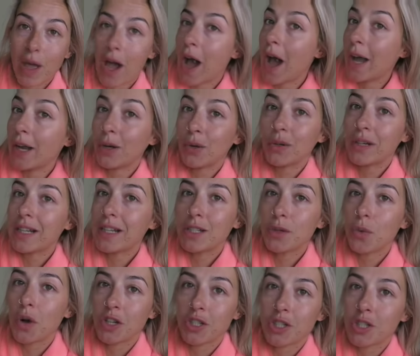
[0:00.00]
I don't need to
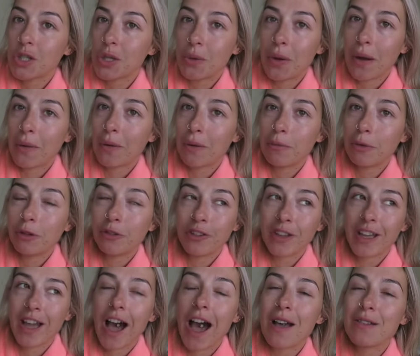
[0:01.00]
watch a 2-hour
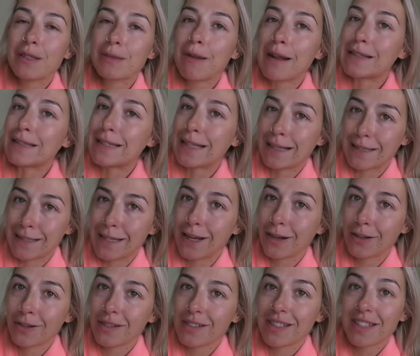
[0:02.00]
movie. I've spent 6
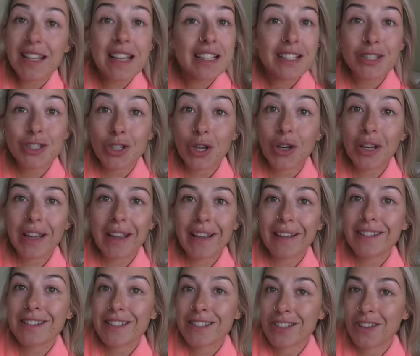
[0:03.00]
years
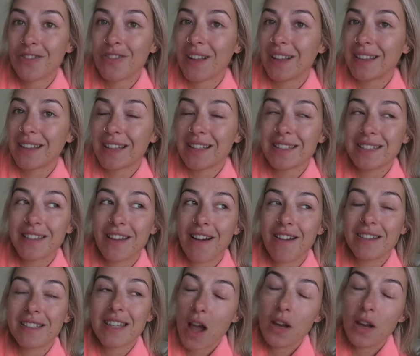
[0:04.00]
studying stuff like this, guys.